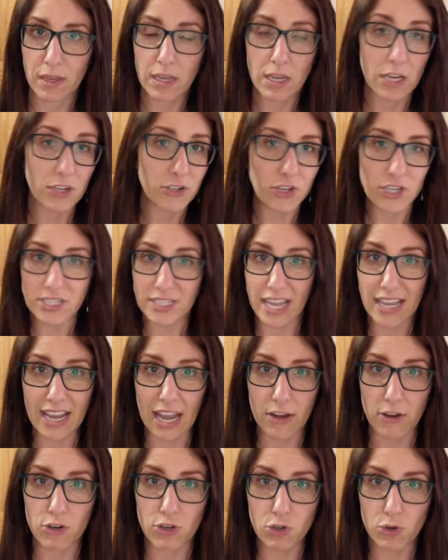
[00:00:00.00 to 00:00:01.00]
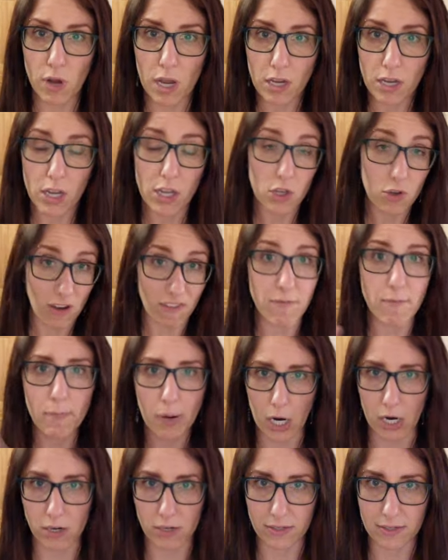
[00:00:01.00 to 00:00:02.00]
Just like on your truck, you have
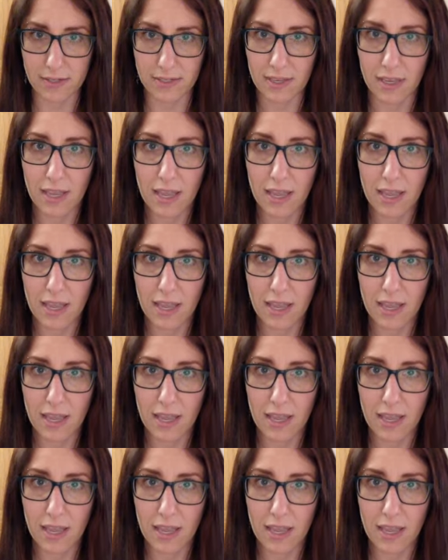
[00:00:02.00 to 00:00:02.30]
parts.